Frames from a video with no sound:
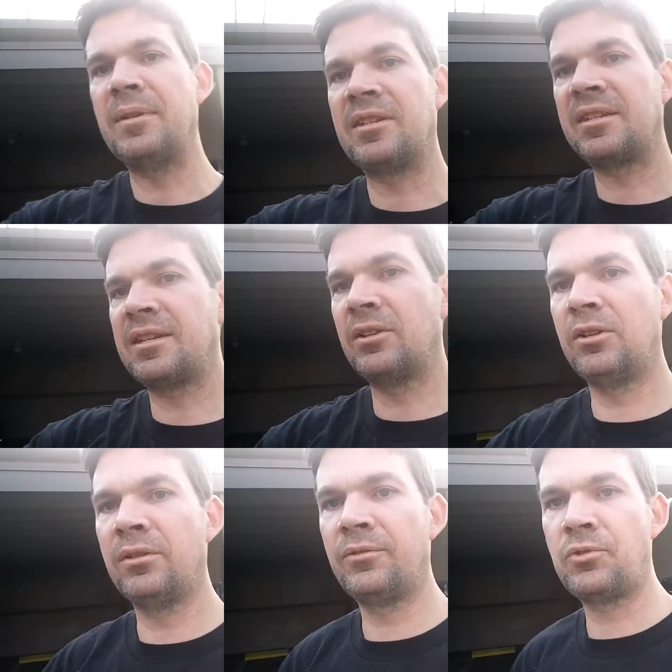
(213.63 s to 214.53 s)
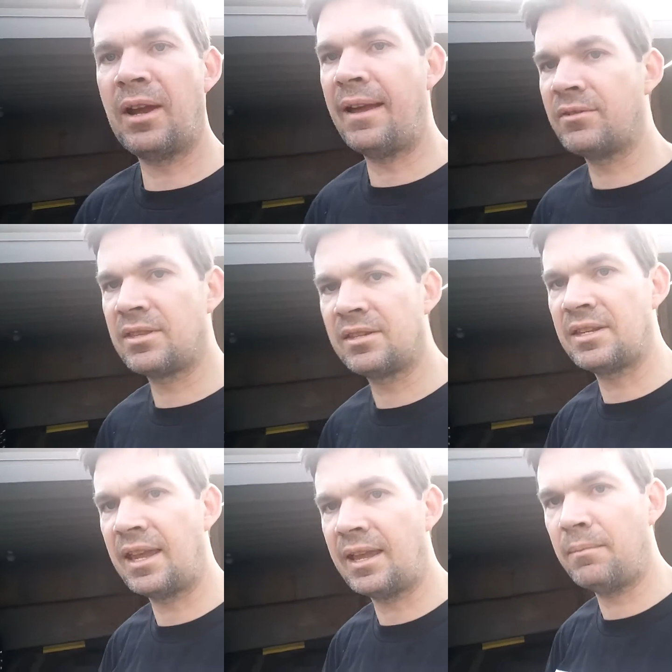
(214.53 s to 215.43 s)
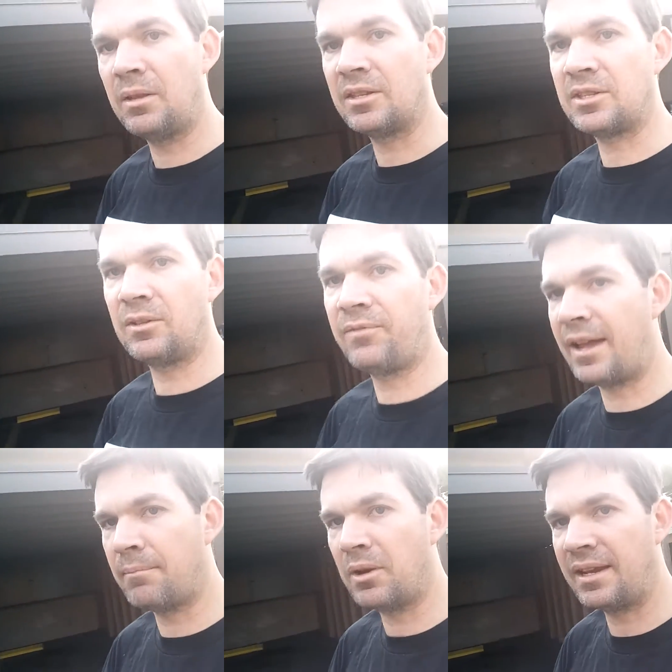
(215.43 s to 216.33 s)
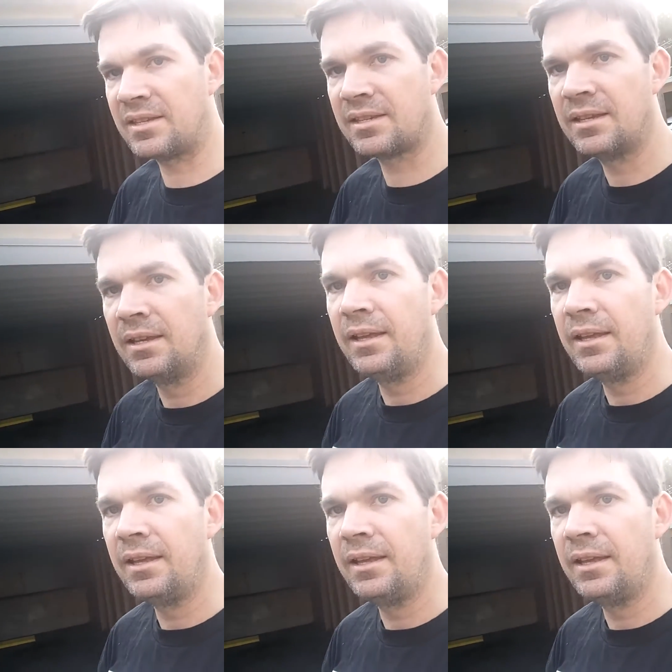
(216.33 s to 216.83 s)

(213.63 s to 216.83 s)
It still drives the same. It still vibrates.